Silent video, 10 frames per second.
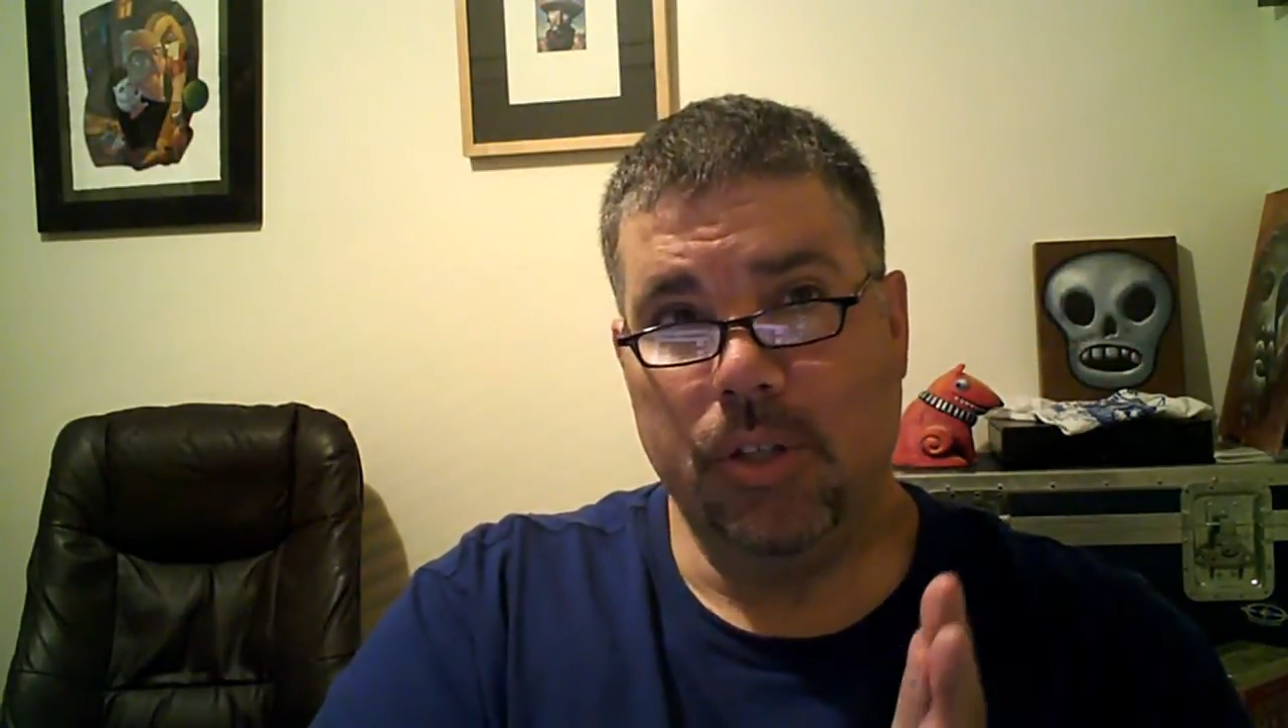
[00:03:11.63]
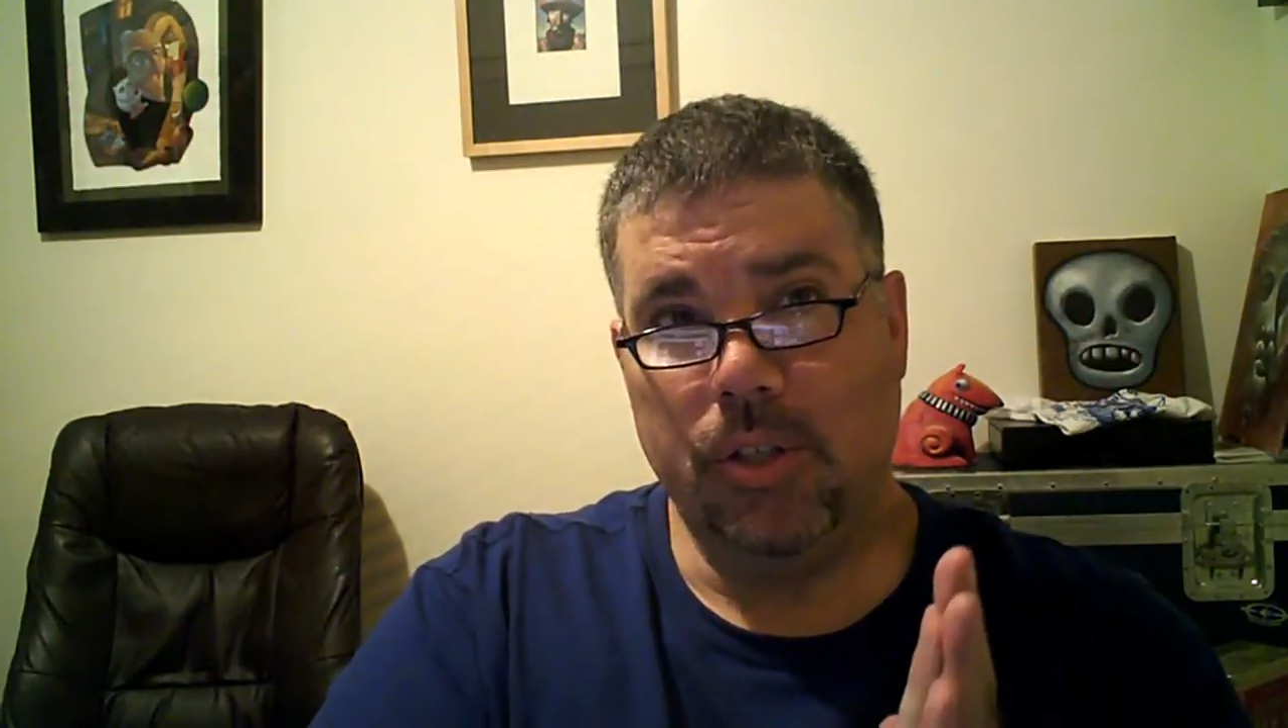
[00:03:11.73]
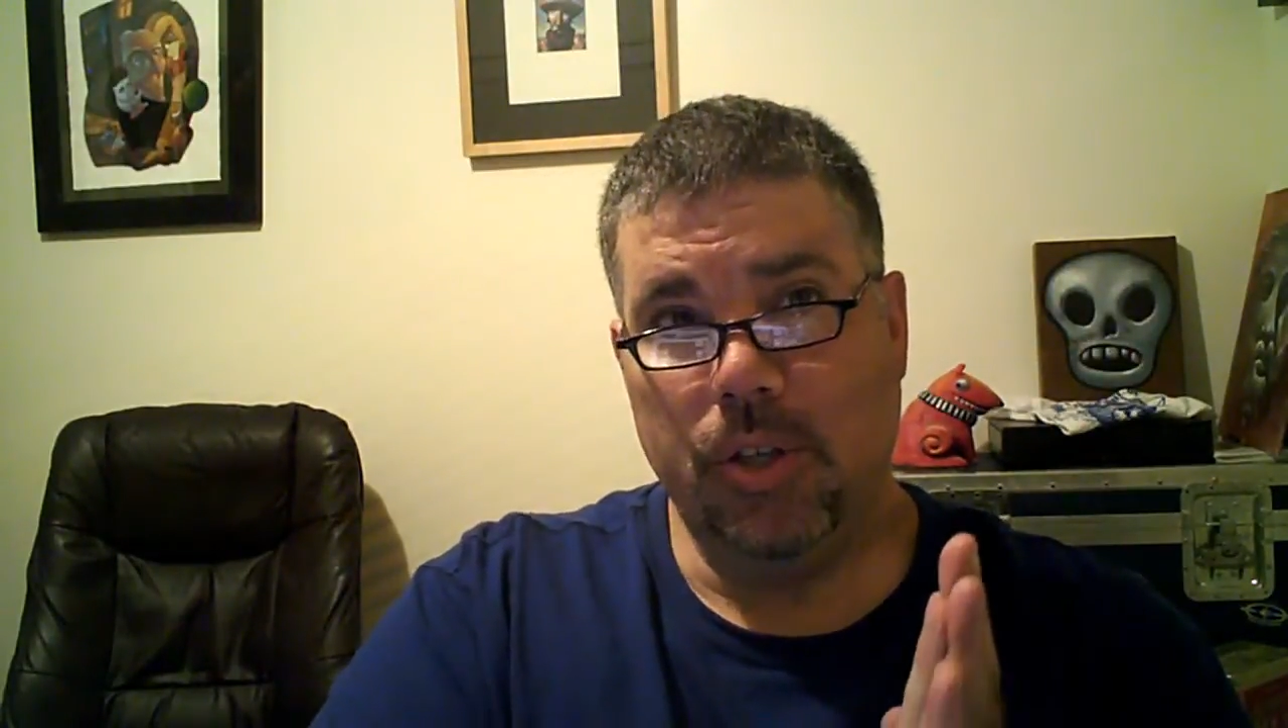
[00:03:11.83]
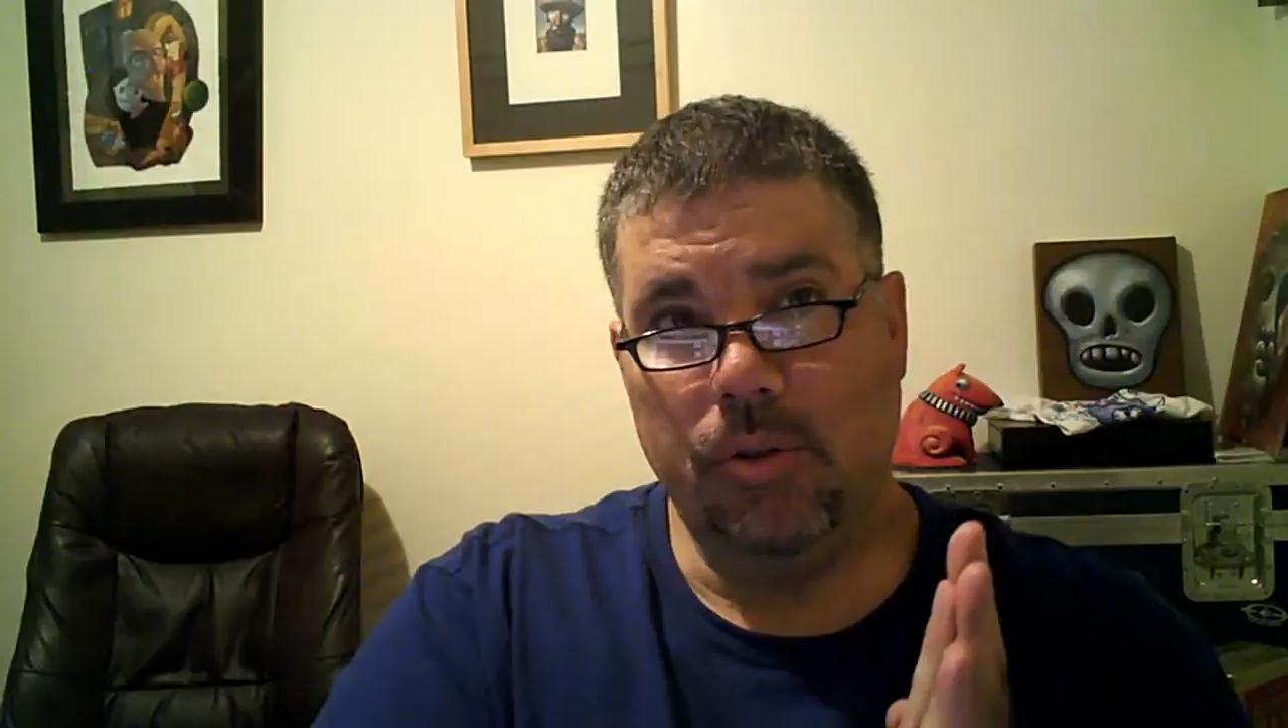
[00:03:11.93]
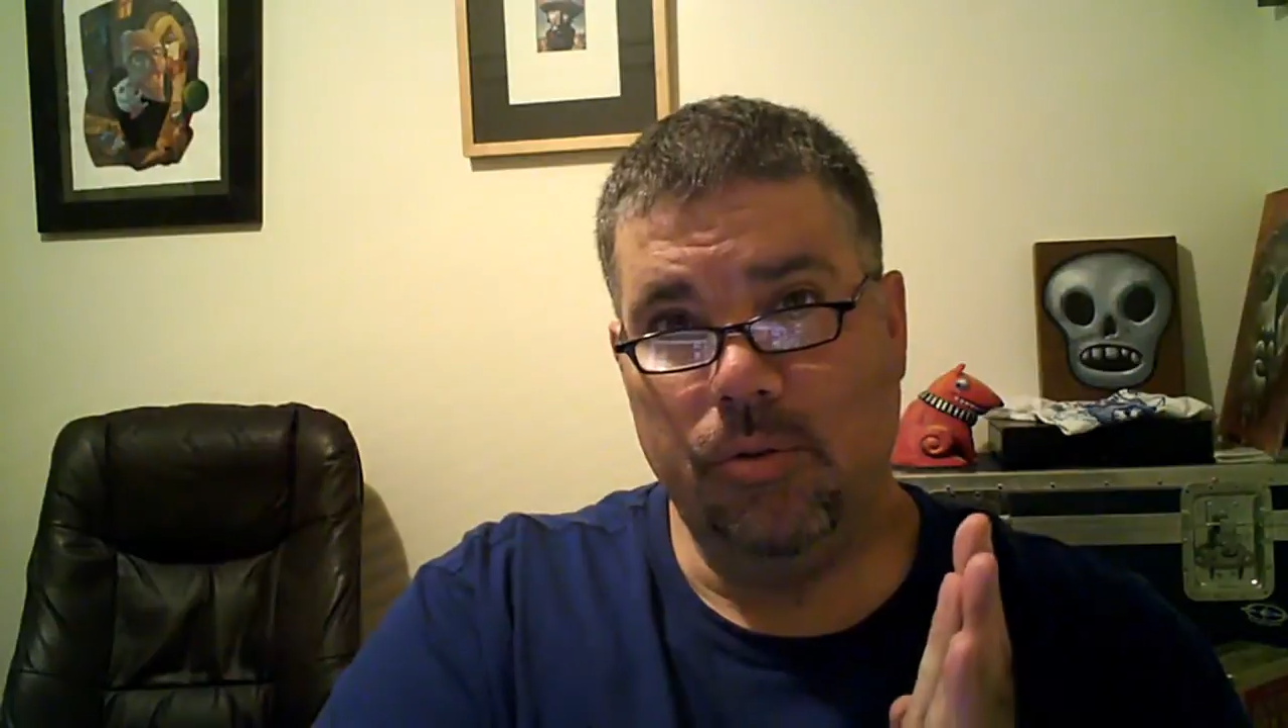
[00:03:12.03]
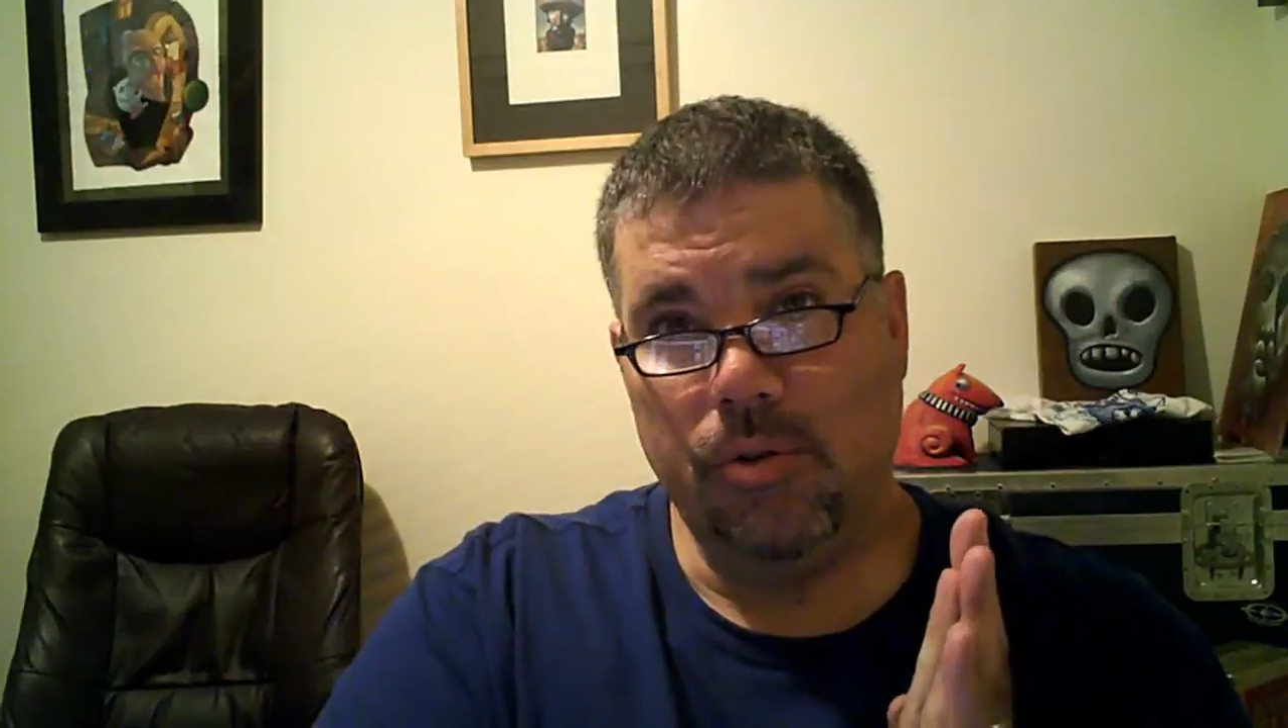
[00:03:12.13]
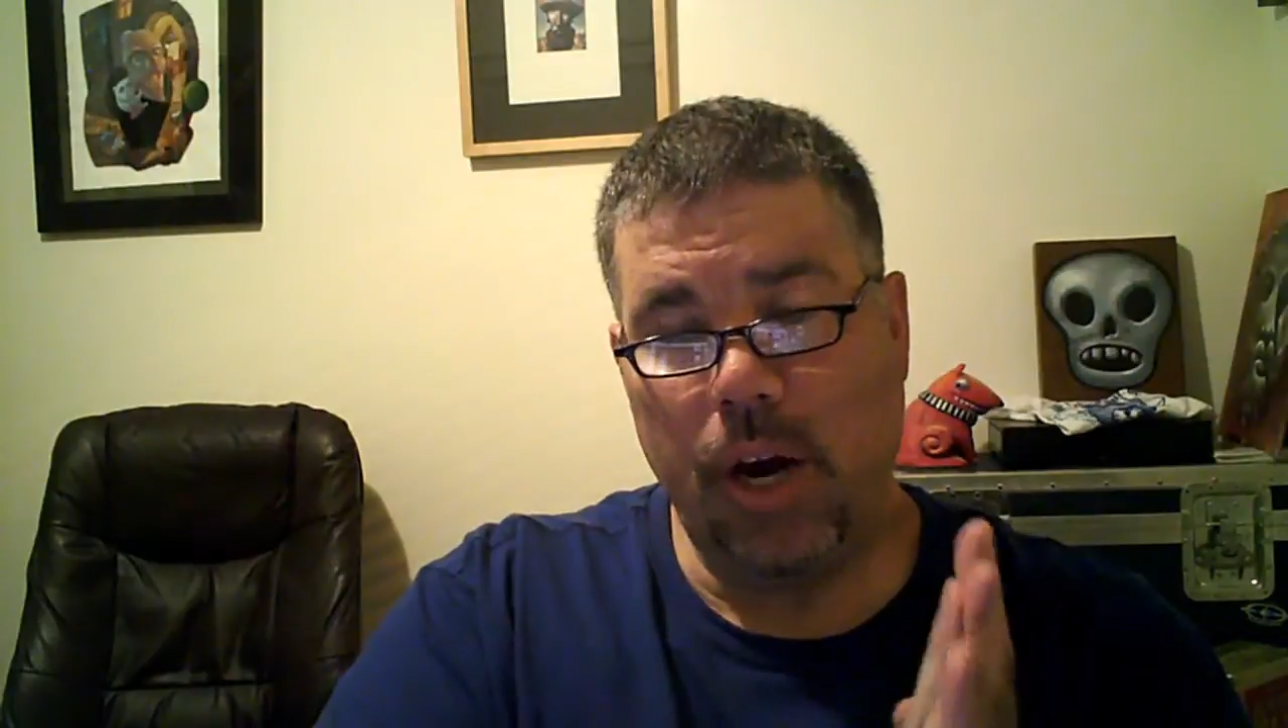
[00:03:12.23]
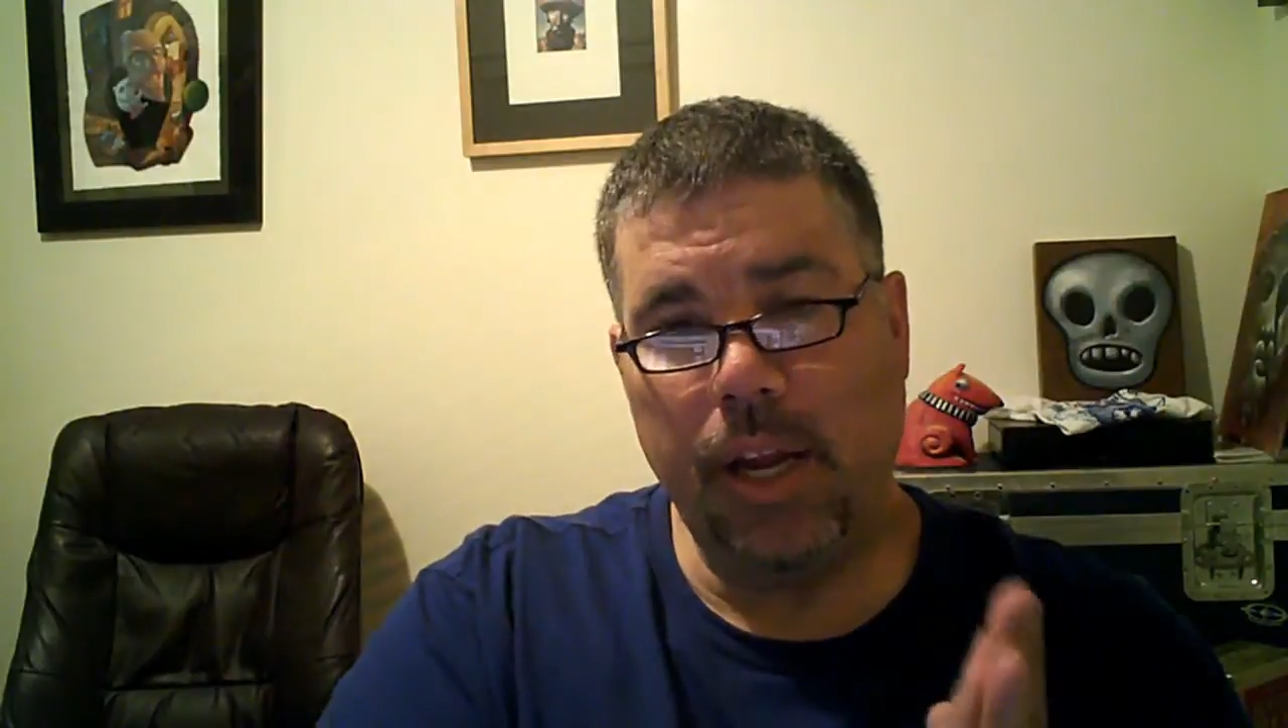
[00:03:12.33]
to try